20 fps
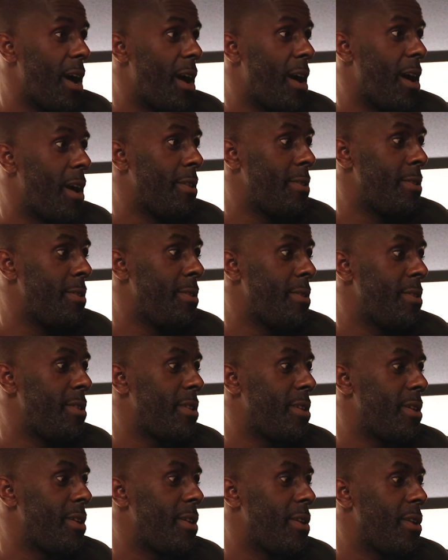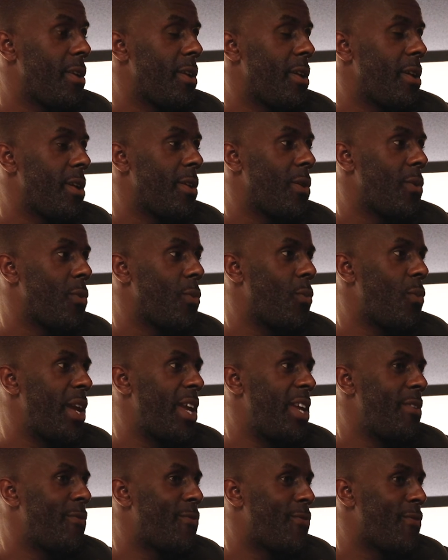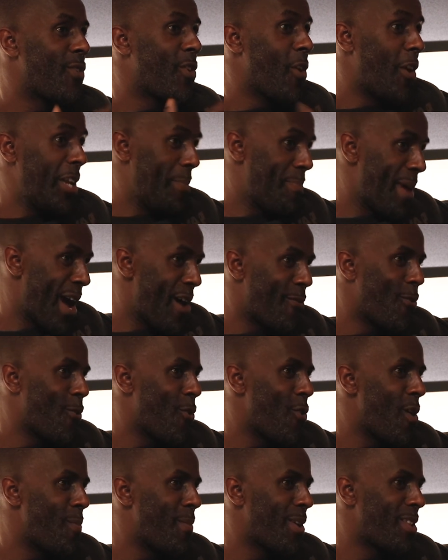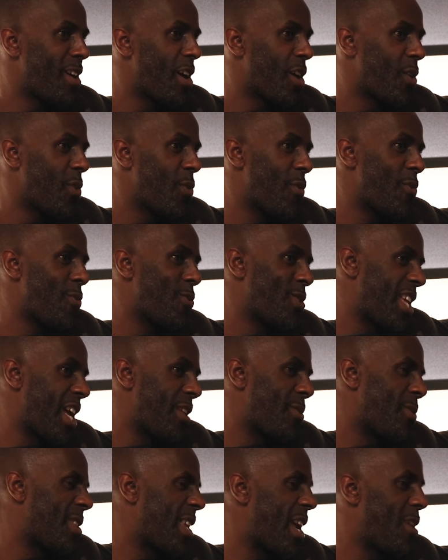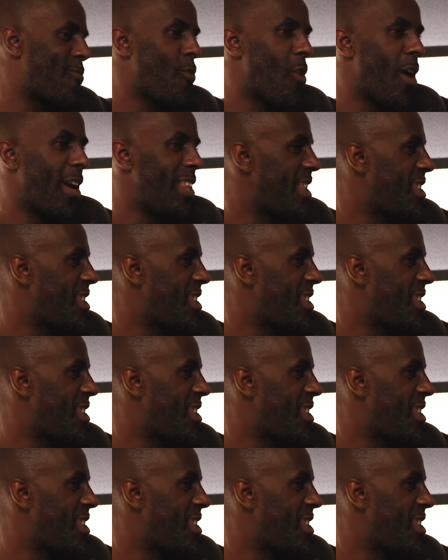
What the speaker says: And we got it back for him, and like we was there, they were saying, right,